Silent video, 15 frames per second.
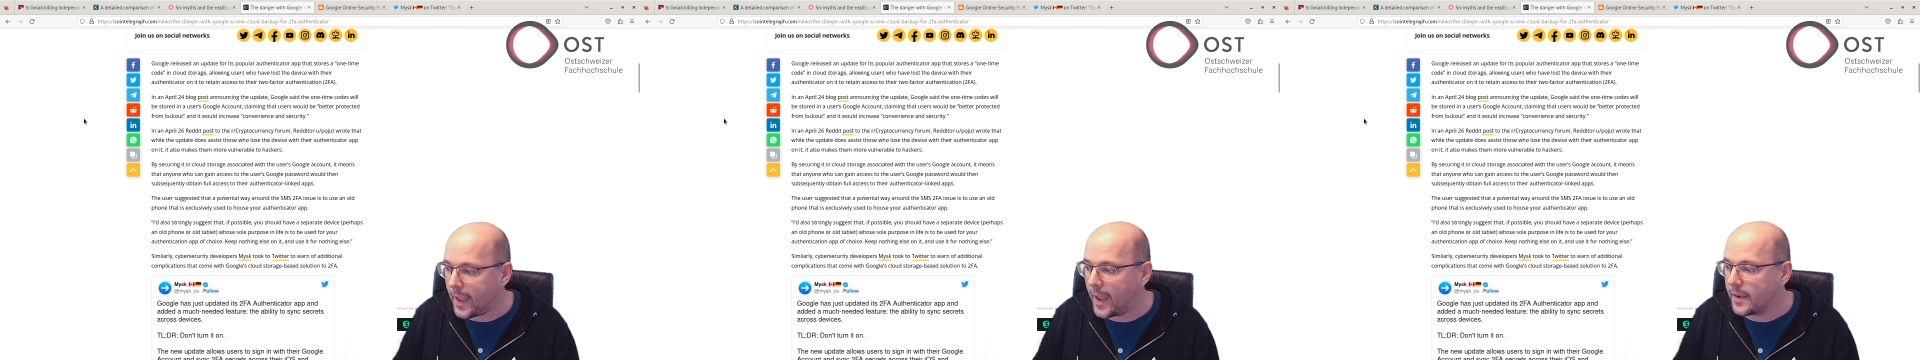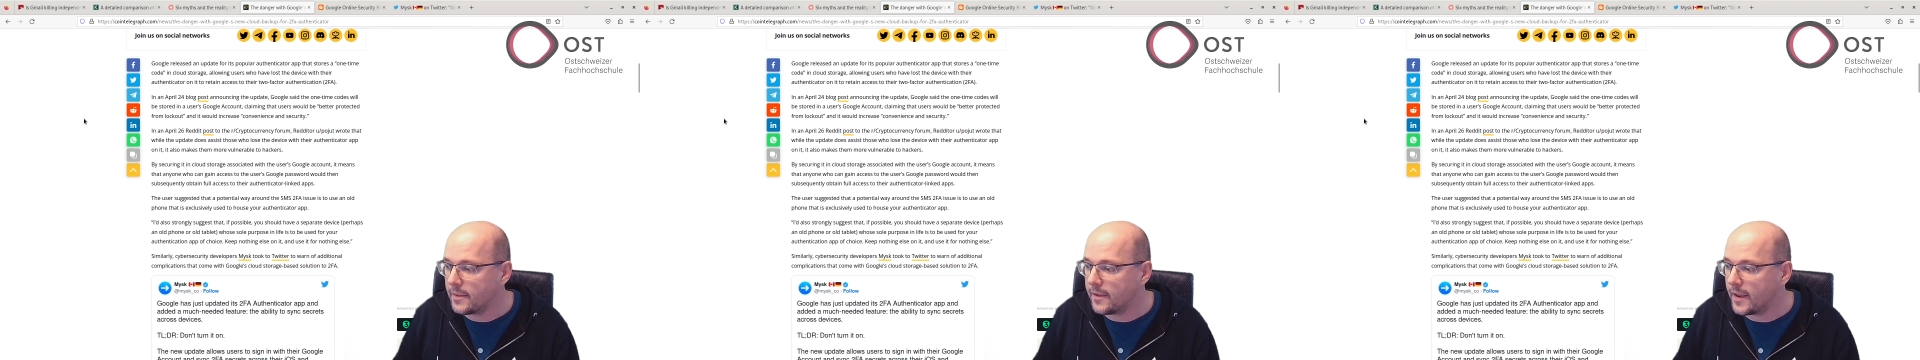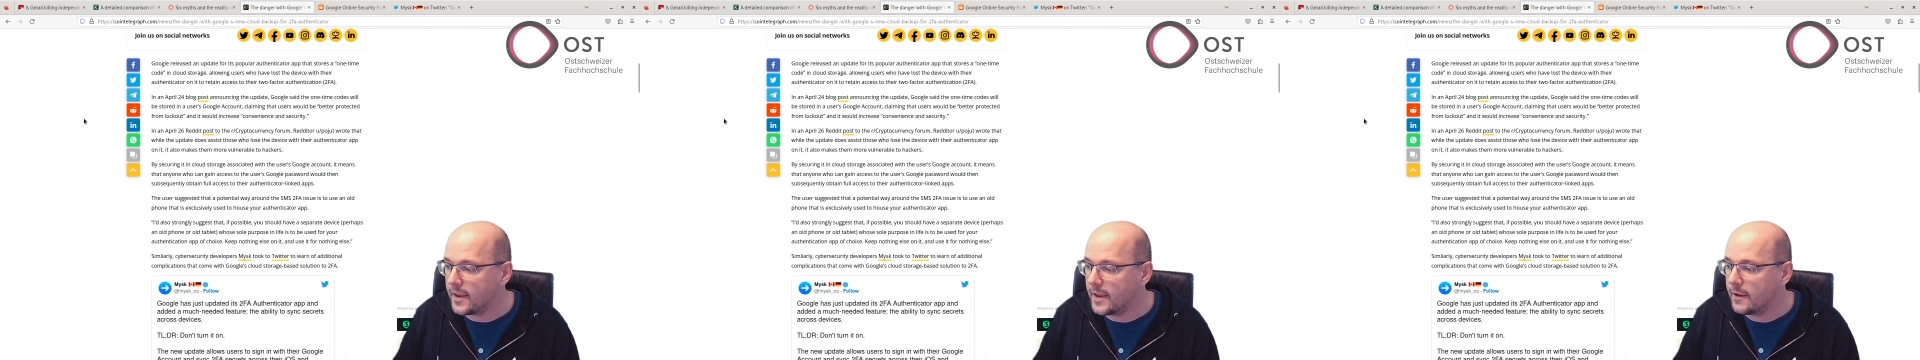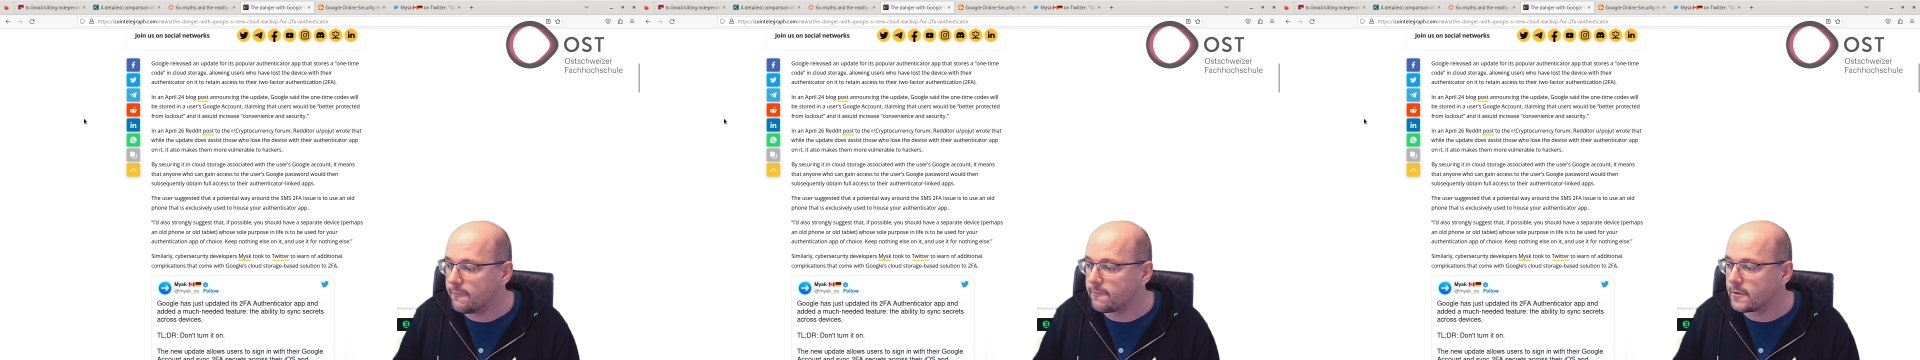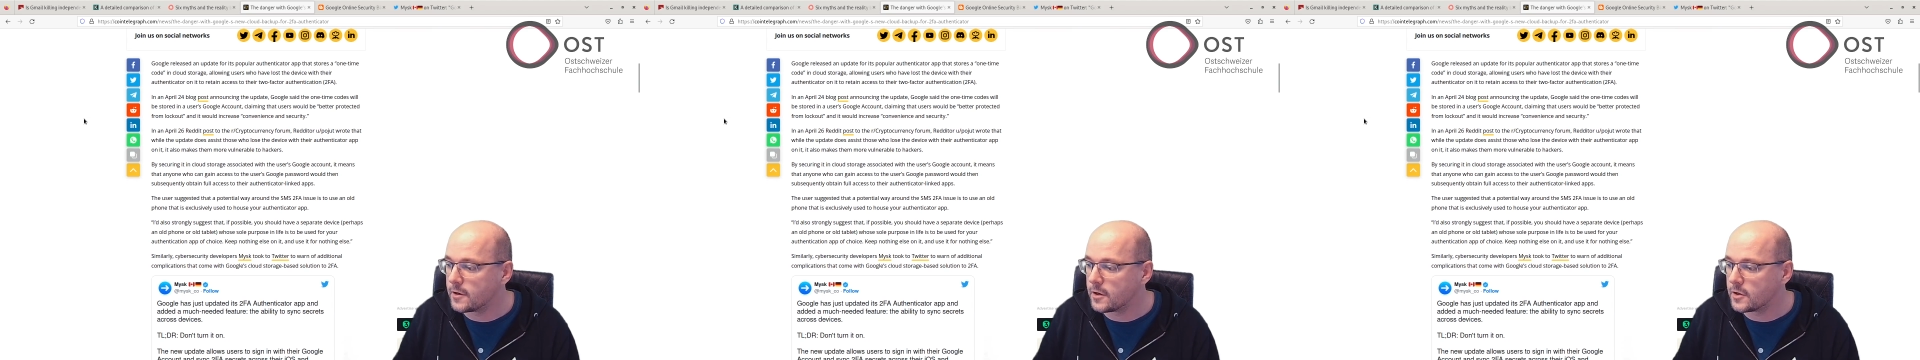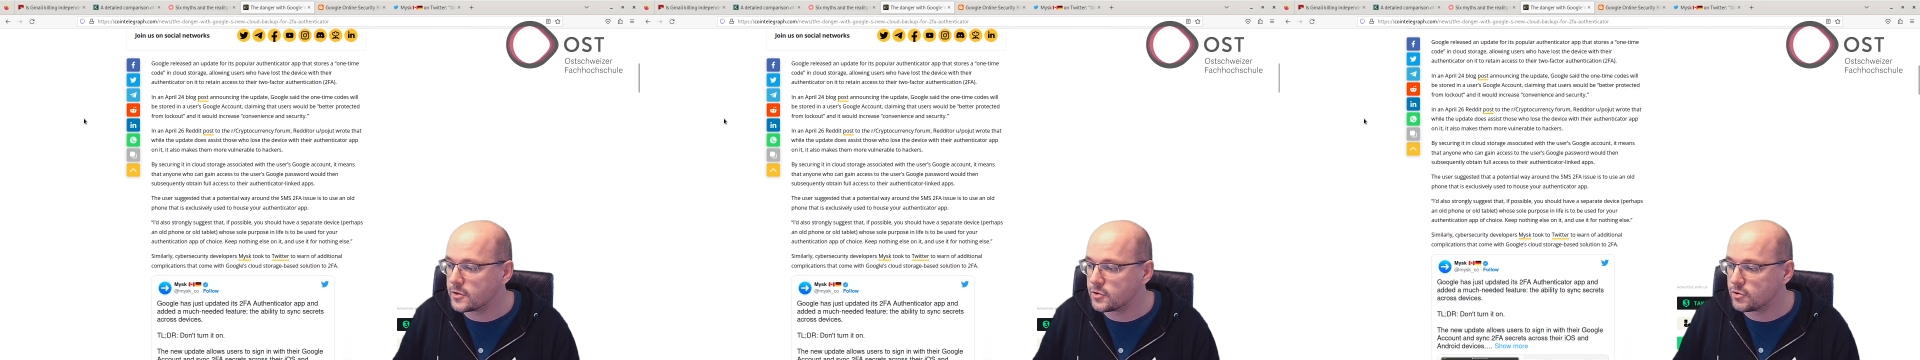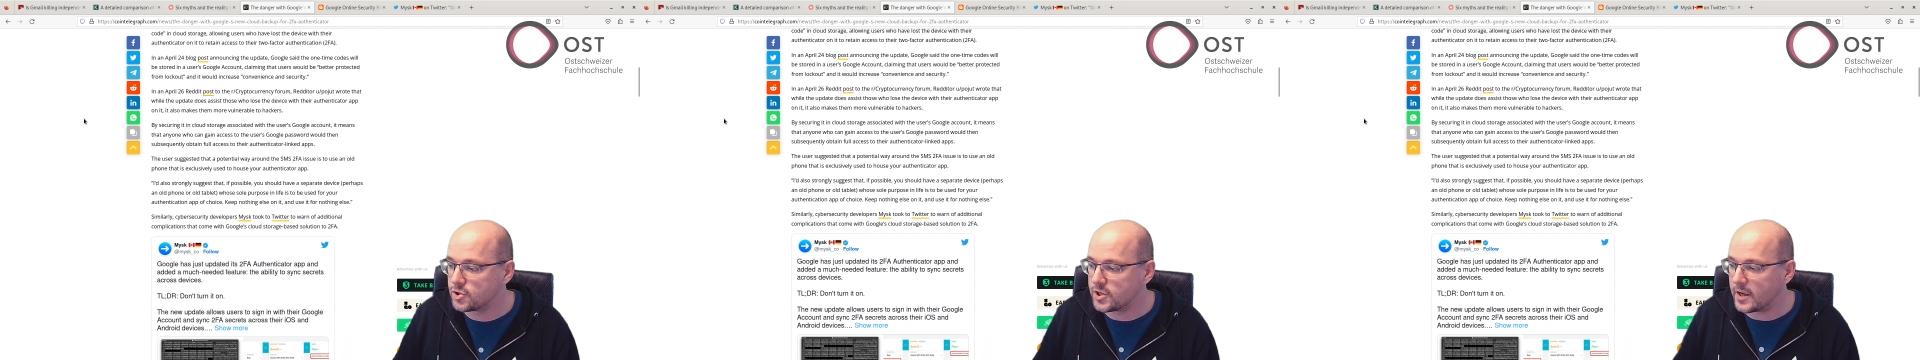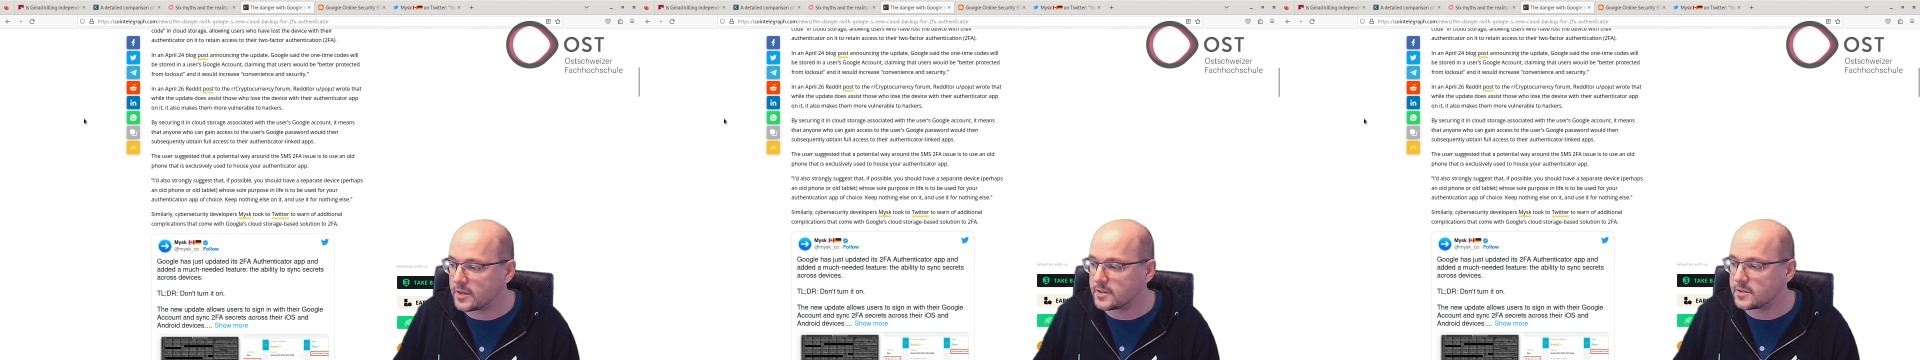And they even
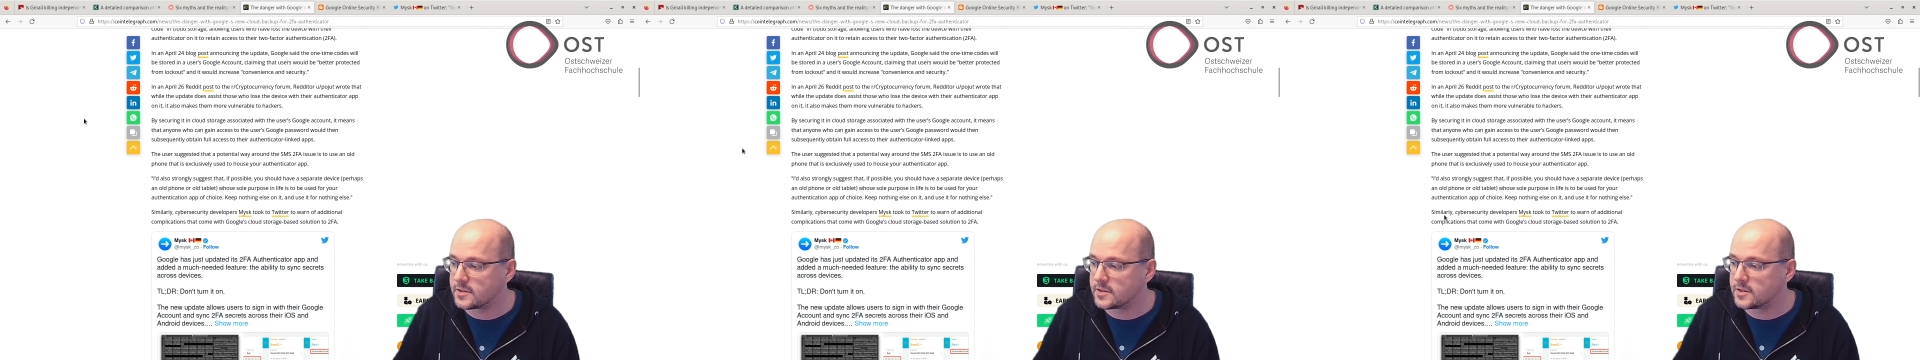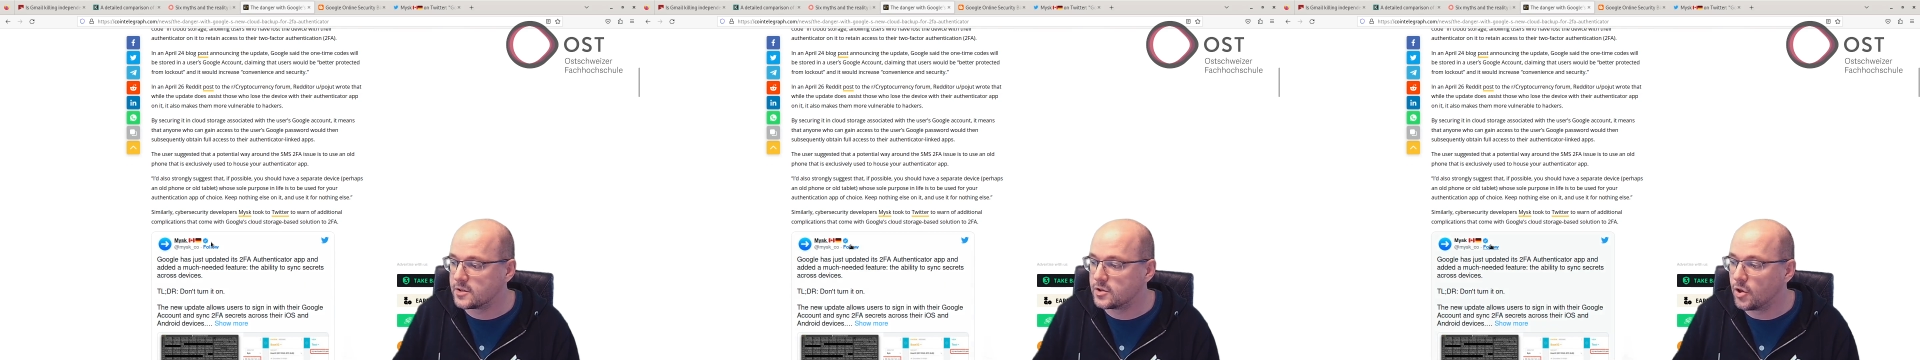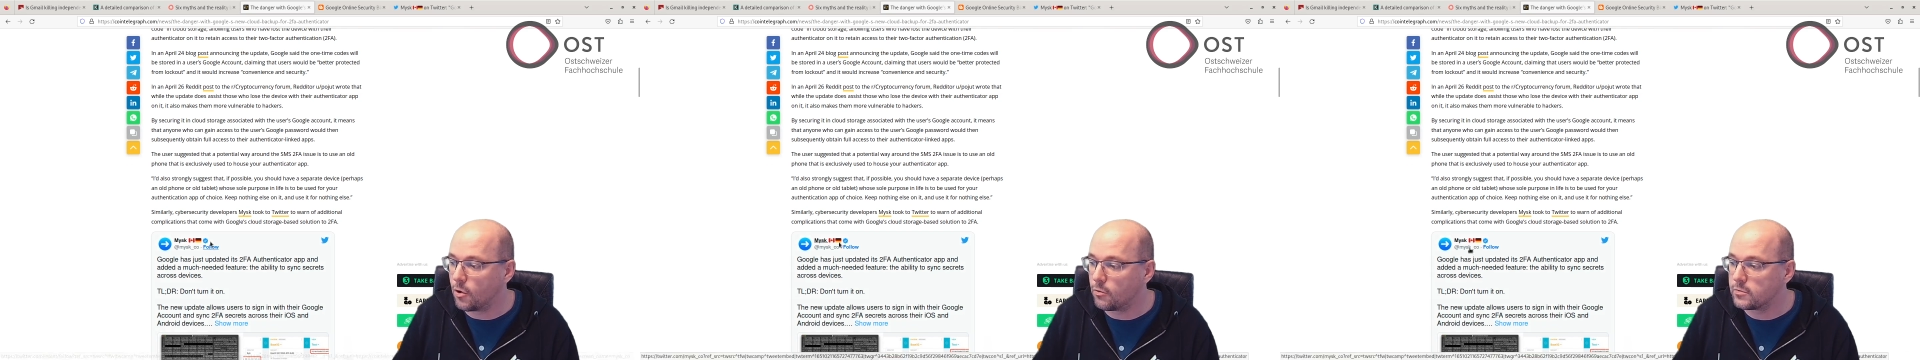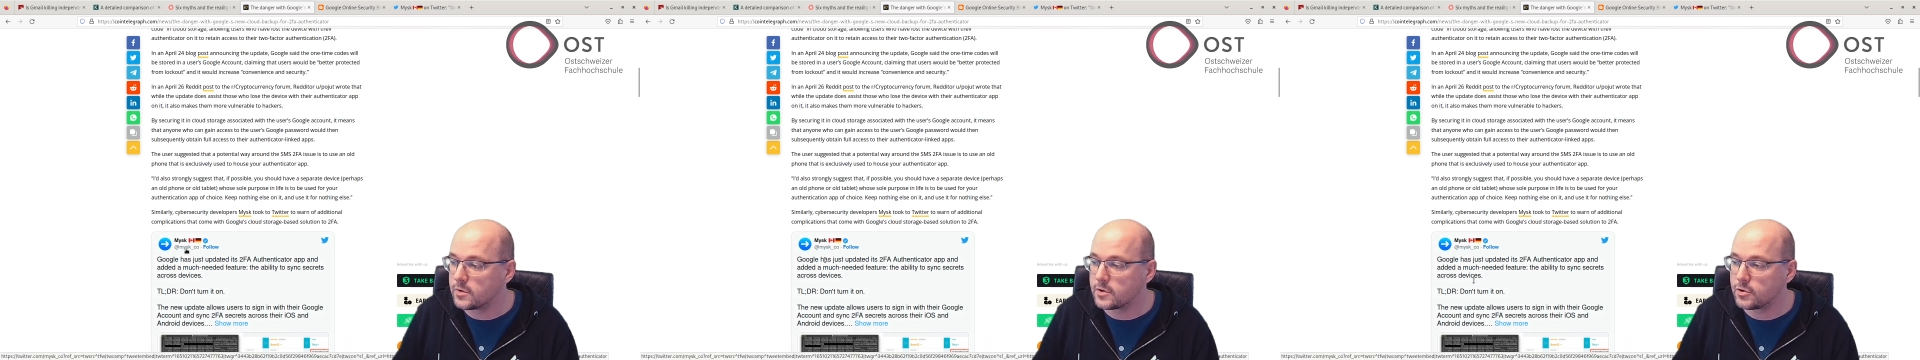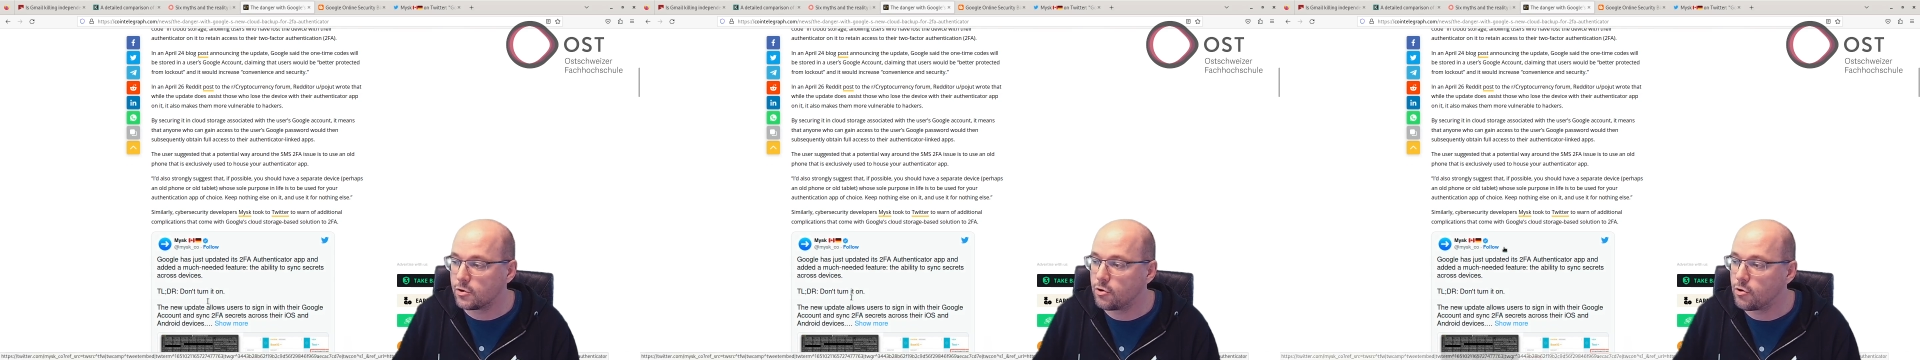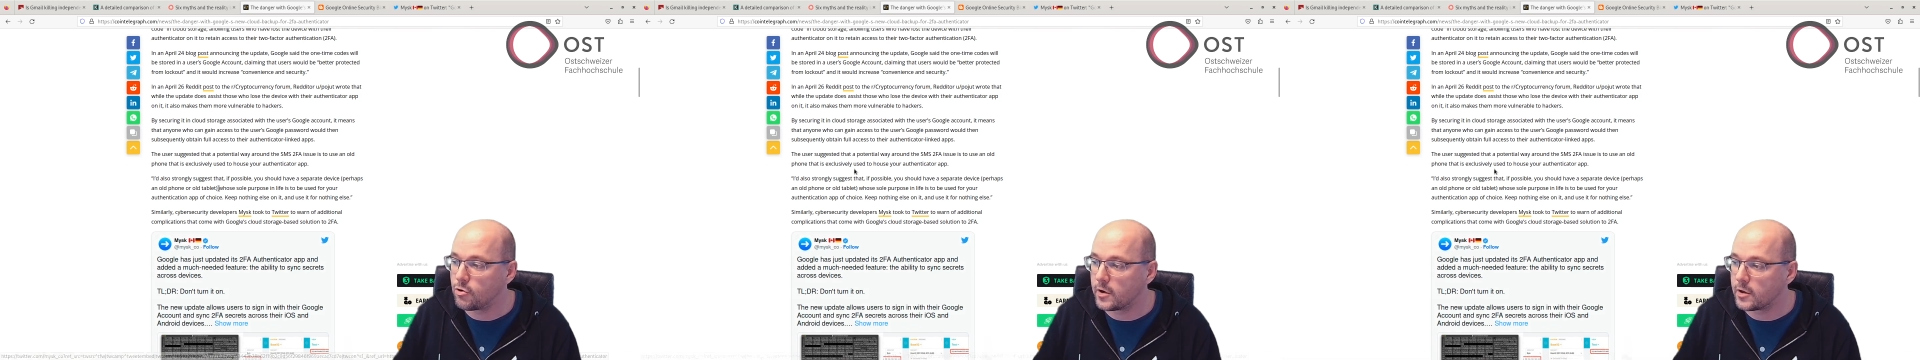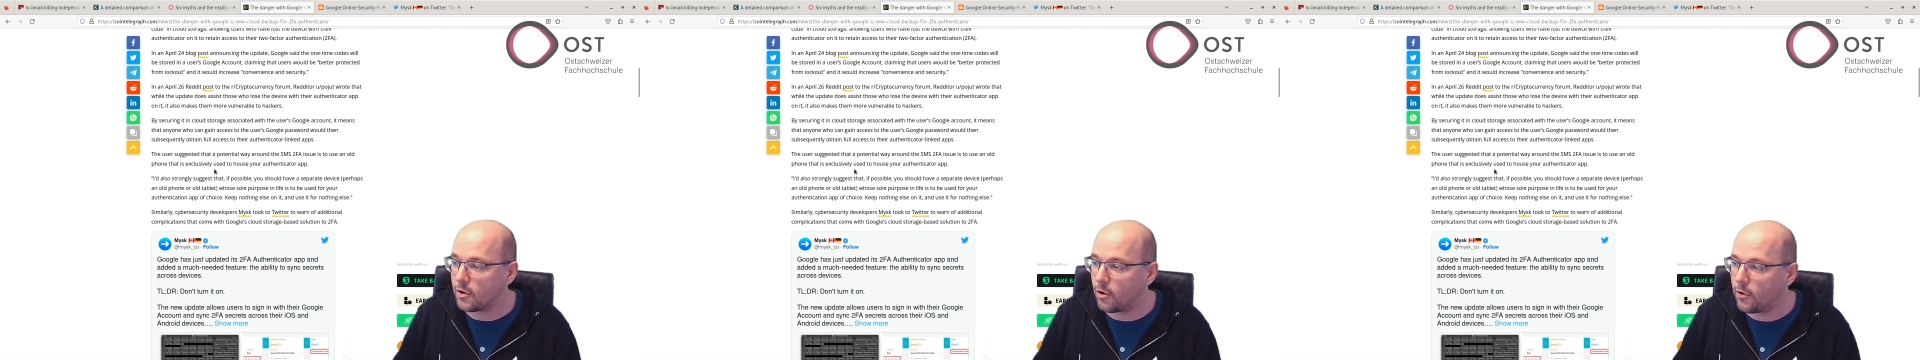suggest don't turn it